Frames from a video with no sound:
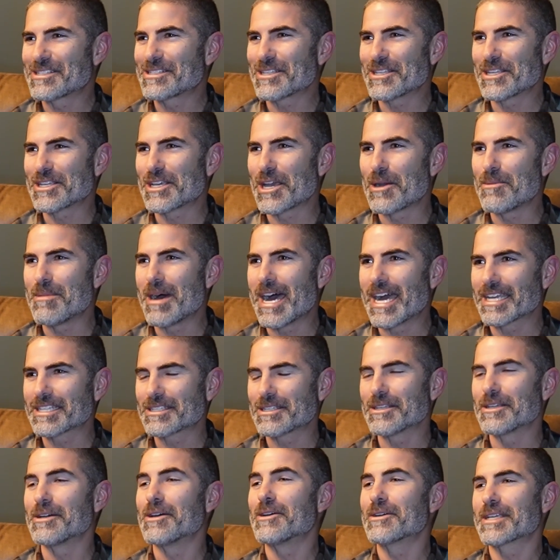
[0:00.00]
So you go back
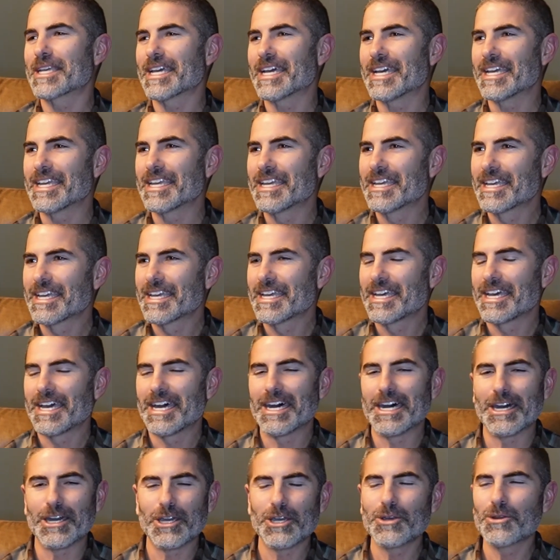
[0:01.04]
to, okay,
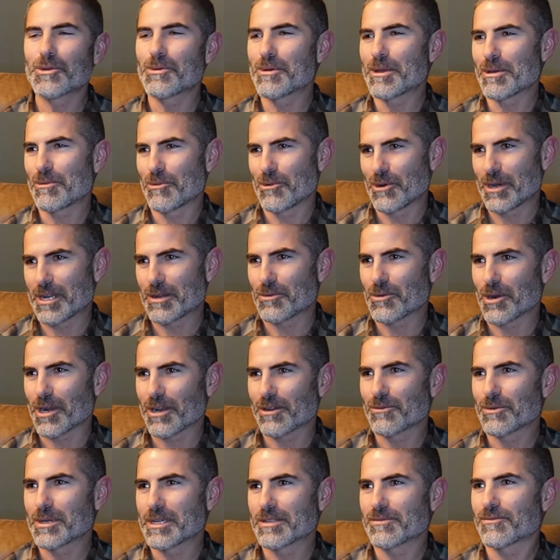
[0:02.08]
who do we want to
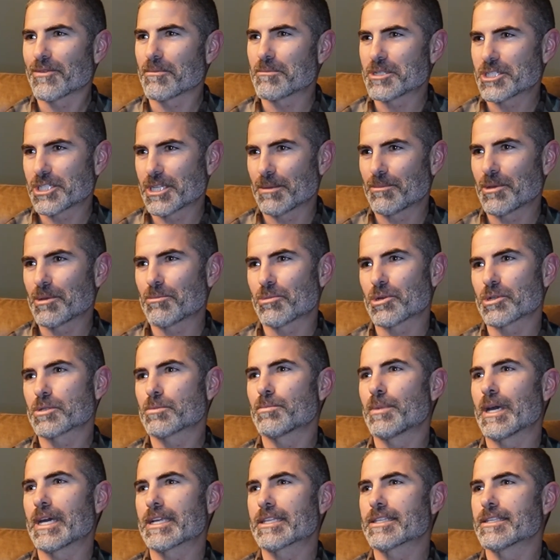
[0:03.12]
work with from a shipping
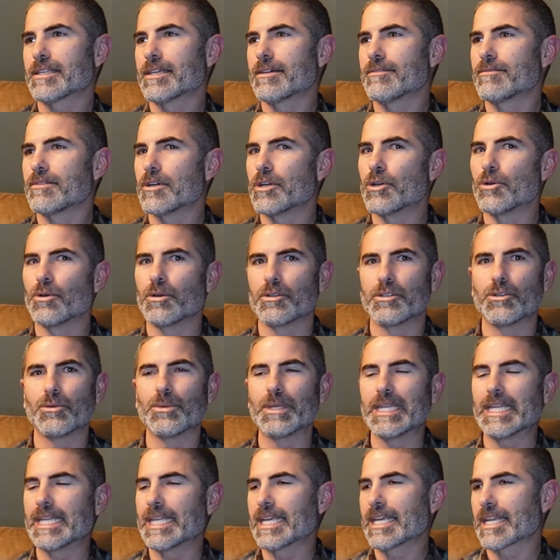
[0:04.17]
perspective? Yeah. Do
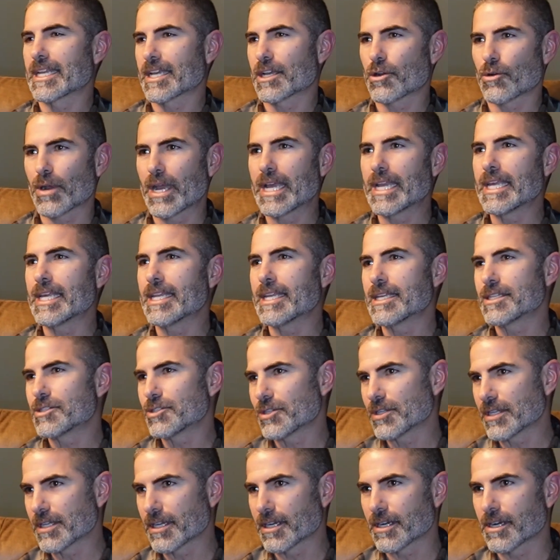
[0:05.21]
we need to get a crating
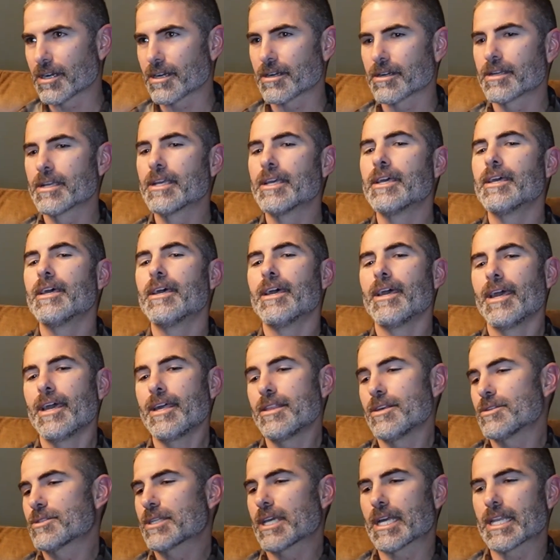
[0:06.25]
engineer?
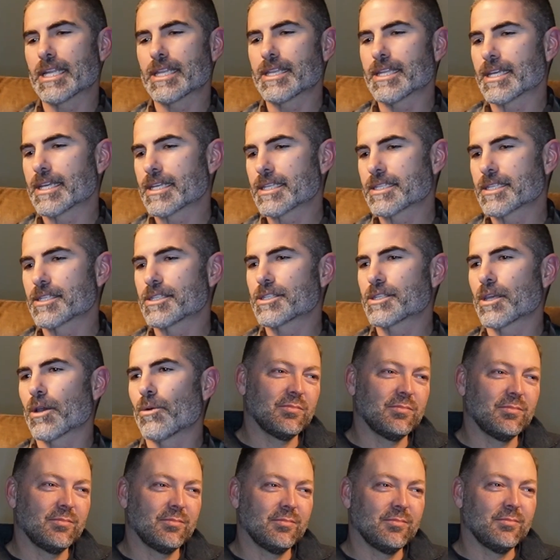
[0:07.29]
And those kind of things. And so
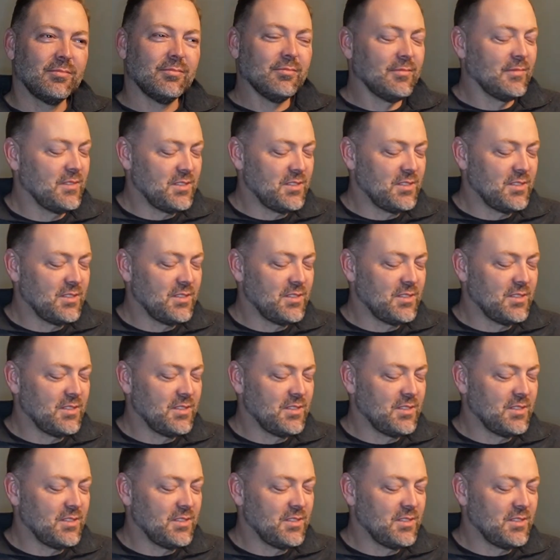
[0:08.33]
we